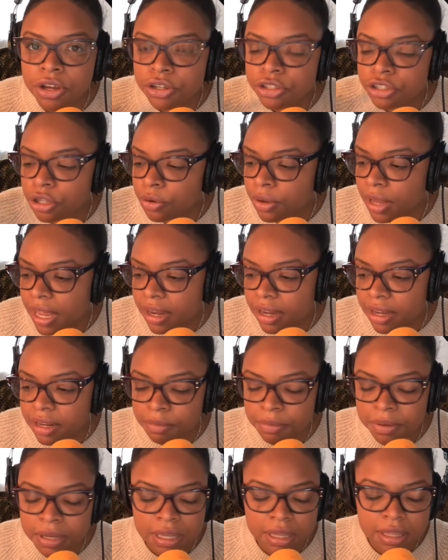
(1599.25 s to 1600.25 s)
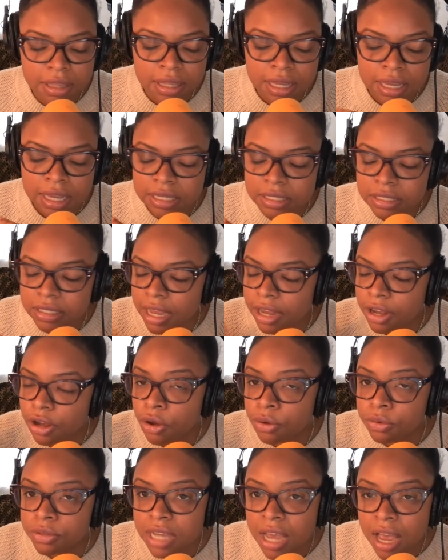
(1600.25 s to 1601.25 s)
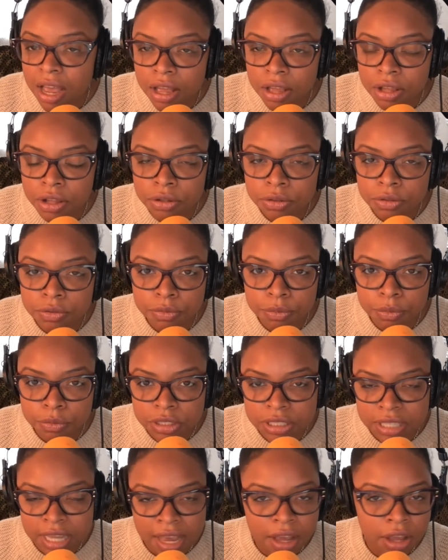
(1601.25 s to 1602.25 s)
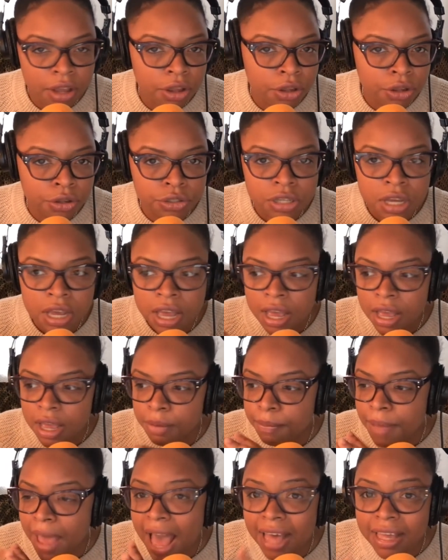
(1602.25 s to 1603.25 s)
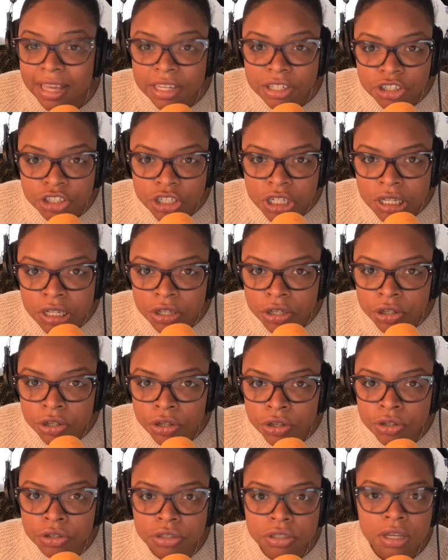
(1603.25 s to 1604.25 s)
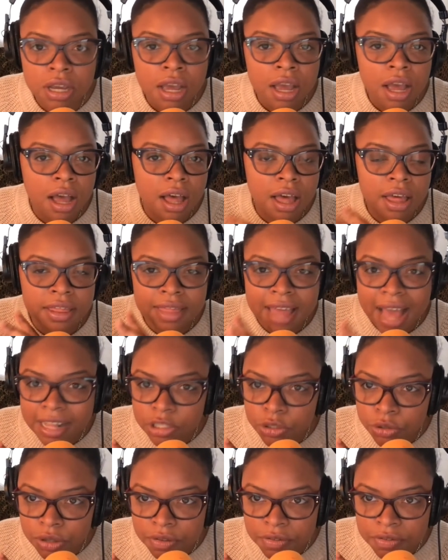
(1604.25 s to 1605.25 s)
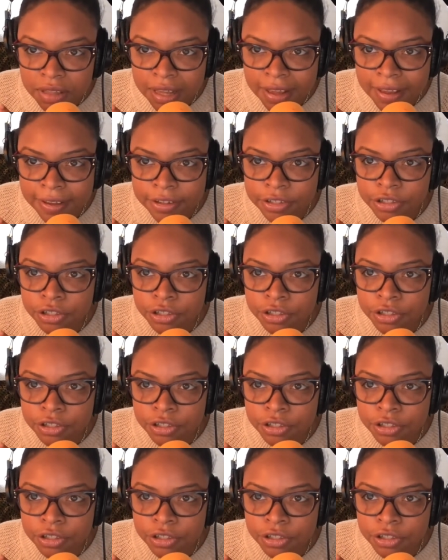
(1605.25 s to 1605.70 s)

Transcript: So it can be things like hotel sales, package deals, that sort of thing.